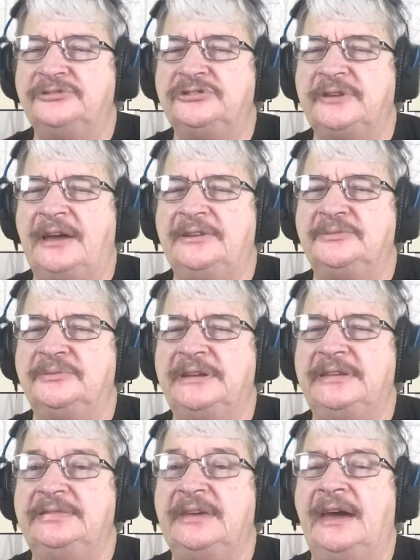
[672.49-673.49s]
I was trying to
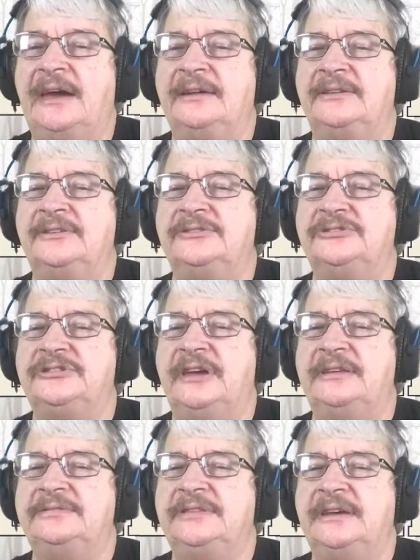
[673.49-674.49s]
read that,
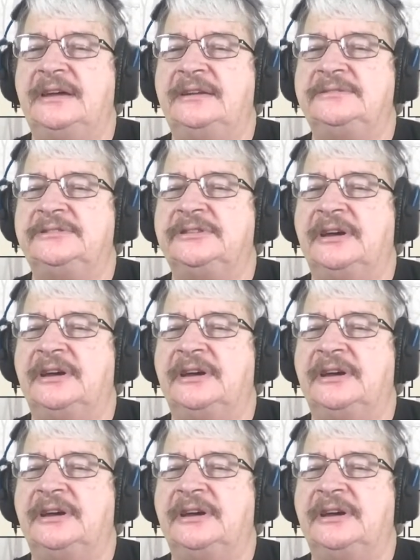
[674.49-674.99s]
said that